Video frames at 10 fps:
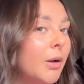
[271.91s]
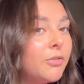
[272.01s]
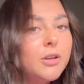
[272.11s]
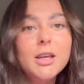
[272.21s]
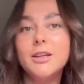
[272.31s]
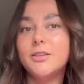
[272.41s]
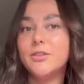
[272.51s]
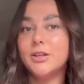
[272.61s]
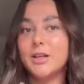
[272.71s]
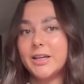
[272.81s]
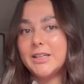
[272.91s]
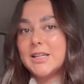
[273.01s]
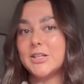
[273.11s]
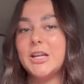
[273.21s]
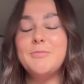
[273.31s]
I feel like the light is
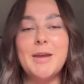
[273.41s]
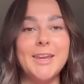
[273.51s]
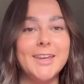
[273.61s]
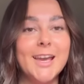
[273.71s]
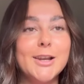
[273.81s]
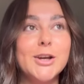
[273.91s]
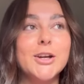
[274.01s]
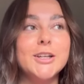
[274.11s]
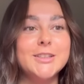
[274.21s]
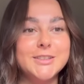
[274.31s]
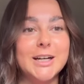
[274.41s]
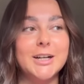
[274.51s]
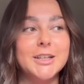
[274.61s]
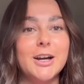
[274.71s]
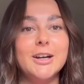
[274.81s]
actually making it look
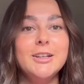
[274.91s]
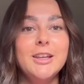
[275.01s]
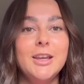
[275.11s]
darker